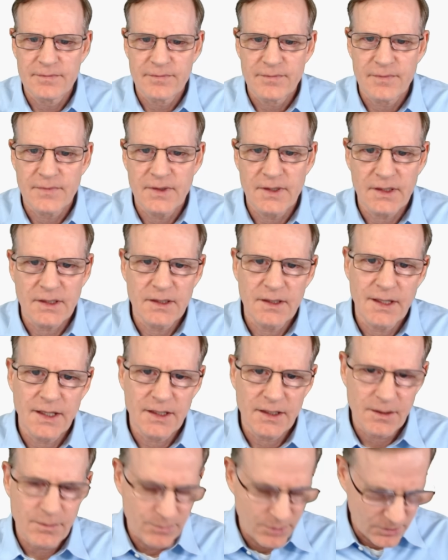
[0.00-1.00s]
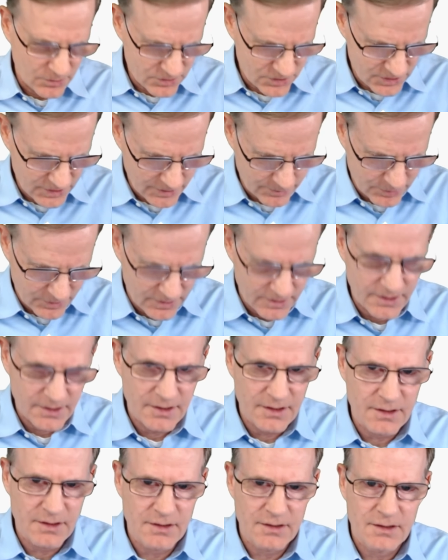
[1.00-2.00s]
And I'm going to add a compose step in
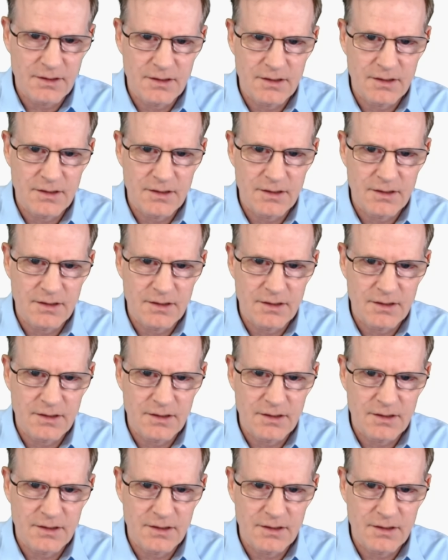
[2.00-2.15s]
here.